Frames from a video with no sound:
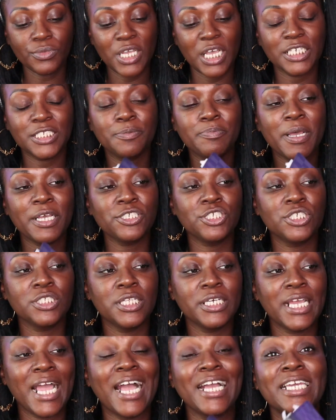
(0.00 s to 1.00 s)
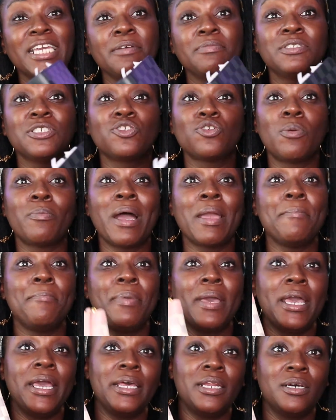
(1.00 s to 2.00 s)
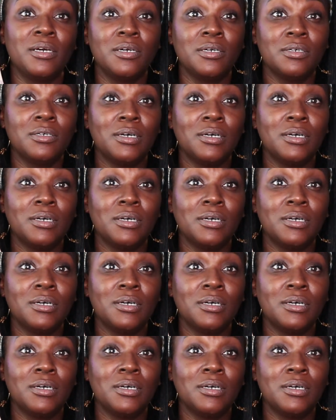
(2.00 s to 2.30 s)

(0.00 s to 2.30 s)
Especially, I keep this on my bed.